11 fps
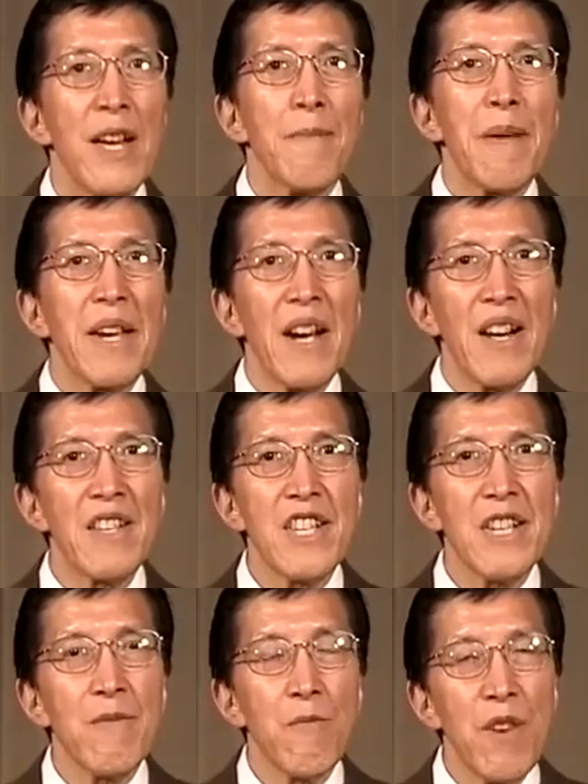because
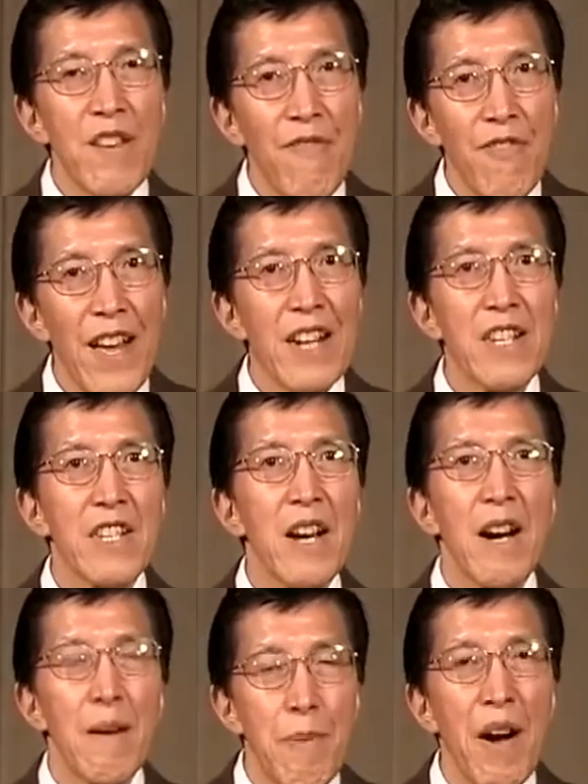it reflects
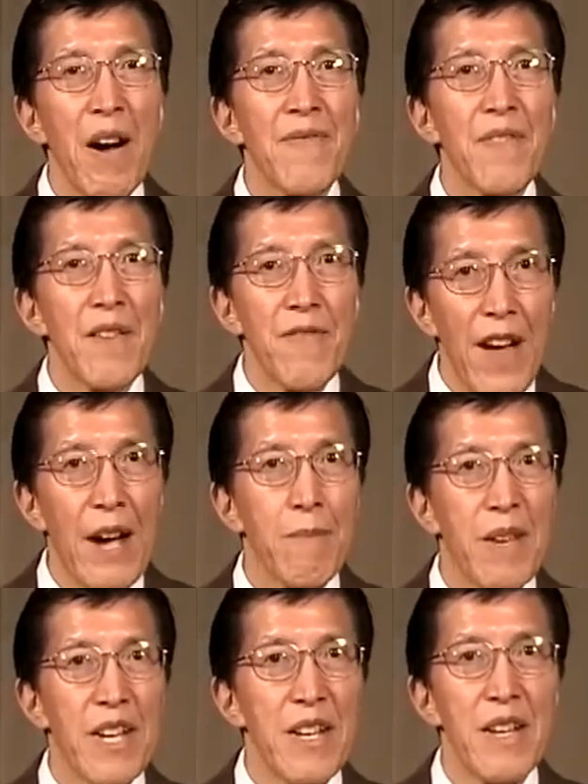upon the
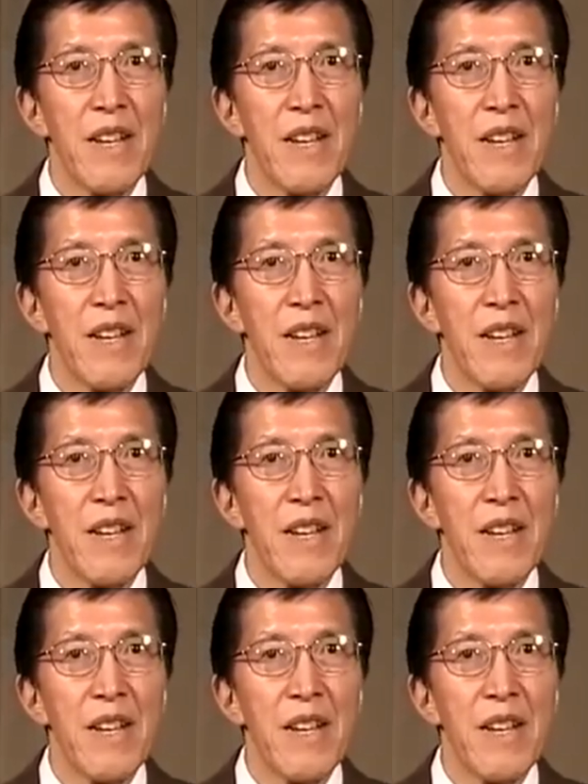family.